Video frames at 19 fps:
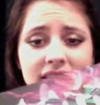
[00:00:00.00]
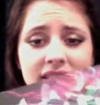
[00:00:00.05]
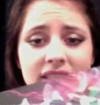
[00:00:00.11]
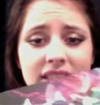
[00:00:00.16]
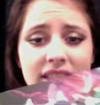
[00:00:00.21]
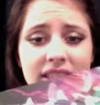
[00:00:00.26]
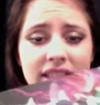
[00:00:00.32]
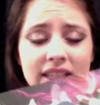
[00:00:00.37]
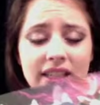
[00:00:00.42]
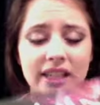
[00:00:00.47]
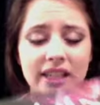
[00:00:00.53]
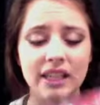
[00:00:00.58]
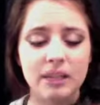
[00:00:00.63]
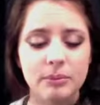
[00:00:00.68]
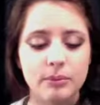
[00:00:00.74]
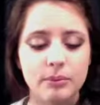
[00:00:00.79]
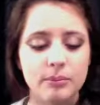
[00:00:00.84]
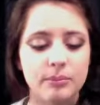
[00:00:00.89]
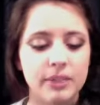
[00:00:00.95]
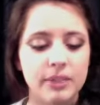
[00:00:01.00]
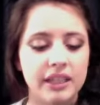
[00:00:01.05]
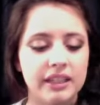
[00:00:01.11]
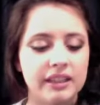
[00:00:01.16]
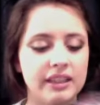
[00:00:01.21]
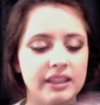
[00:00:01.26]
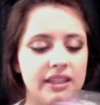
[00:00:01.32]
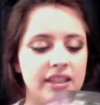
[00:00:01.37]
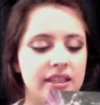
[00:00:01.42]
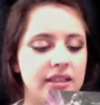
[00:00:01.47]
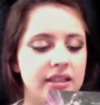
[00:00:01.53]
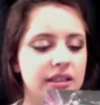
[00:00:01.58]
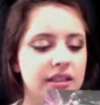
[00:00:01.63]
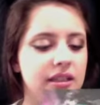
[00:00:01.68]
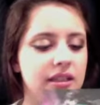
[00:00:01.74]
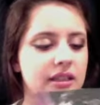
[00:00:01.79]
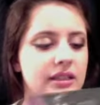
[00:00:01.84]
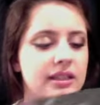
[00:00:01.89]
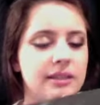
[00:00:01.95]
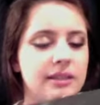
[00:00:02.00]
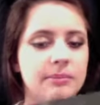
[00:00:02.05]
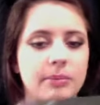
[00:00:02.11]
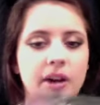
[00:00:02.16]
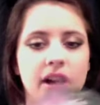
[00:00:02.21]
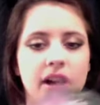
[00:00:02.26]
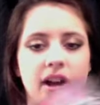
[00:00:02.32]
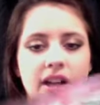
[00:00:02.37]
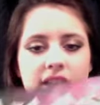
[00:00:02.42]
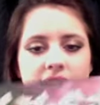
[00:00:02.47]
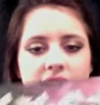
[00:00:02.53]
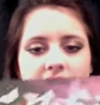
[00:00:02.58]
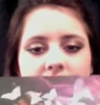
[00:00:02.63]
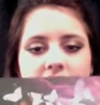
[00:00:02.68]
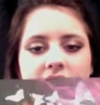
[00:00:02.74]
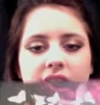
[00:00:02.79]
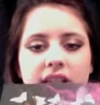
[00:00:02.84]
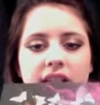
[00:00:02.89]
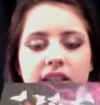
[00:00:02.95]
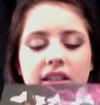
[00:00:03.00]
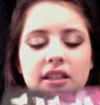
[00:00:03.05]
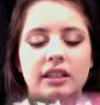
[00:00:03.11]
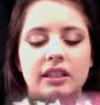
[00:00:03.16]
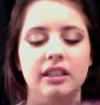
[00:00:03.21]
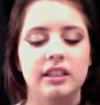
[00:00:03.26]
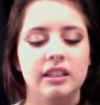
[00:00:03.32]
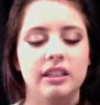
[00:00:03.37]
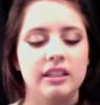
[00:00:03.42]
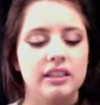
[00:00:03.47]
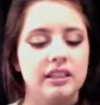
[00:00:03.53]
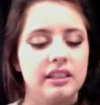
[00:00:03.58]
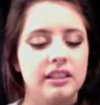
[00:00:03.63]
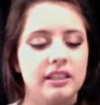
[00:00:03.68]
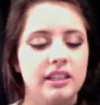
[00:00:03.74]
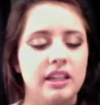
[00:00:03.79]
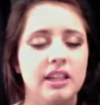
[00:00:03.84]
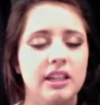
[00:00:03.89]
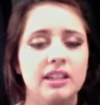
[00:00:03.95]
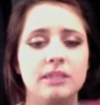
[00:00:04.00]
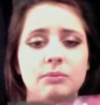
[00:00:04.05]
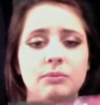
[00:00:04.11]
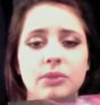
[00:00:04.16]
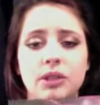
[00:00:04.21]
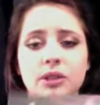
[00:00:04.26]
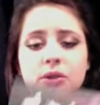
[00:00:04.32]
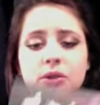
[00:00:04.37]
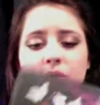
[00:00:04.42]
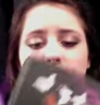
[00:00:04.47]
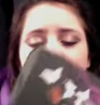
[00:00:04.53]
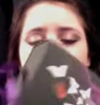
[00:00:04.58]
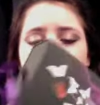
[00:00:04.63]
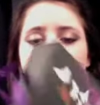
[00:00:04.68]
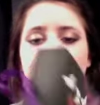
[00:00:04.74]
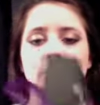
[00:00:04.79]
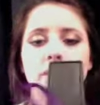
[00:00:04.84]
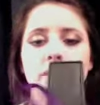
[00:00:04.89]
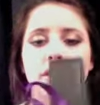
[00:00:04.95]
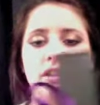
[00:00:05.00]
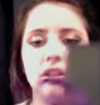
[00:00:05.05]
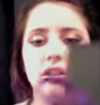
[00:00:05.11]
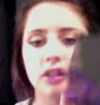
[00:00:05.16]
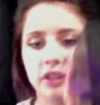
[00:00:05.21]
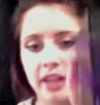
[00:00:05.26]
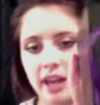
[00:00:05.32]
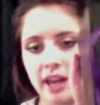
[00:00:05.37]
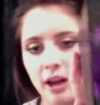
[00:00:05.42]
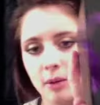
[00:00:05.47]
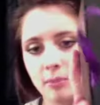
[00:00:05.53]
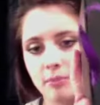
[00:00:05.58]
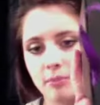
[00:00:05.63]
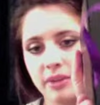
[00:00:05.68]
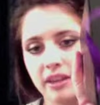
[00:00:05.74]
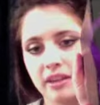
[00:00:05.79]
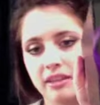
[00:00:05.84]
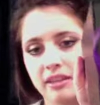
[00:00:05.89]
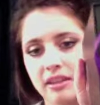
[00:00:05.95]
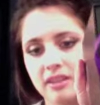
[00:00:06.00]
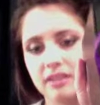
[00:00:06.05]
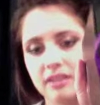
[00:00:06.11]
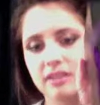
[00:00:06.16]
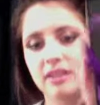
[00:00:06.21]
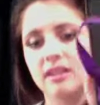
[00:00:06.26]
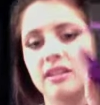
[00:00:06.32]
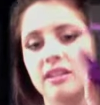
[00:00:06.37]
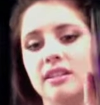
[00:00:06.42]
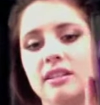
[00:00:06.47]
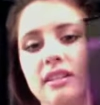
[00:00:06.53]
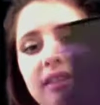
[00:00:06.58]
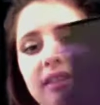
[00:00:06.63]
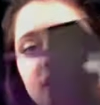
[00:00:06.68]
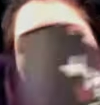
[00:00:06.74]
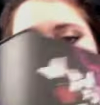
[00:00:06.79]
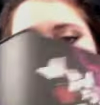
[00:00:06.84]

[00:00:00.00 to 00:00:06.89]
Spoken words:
to keep, but this box is beautiful, but look how big this is.